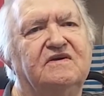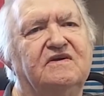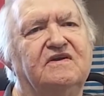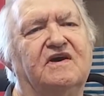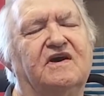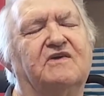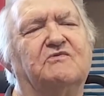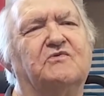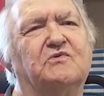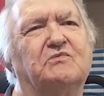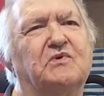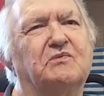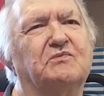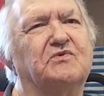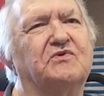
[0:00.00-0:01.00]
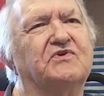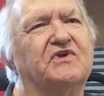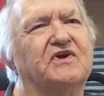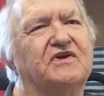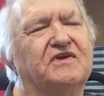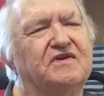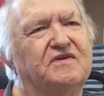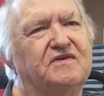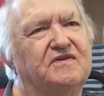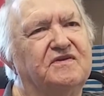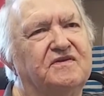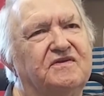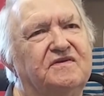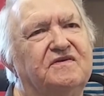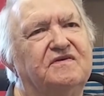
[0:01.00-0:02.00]
and I remember that
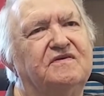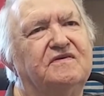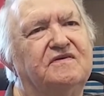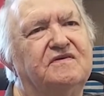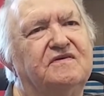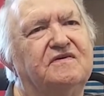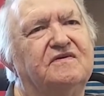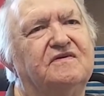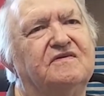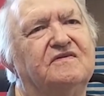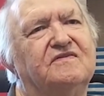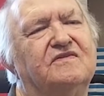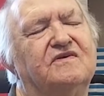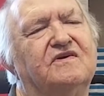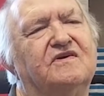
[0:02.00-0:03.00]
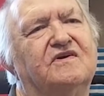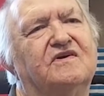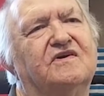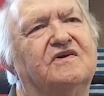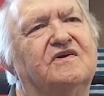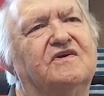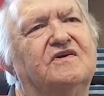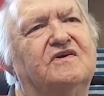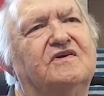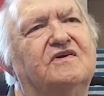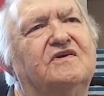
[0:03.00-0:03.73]
the